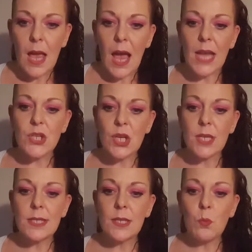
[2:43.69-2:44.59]
I
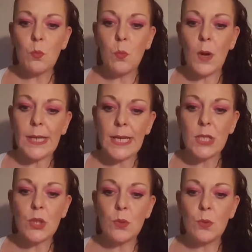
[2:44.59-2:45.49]
just wanted
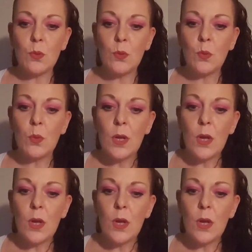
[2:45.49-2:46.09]
to...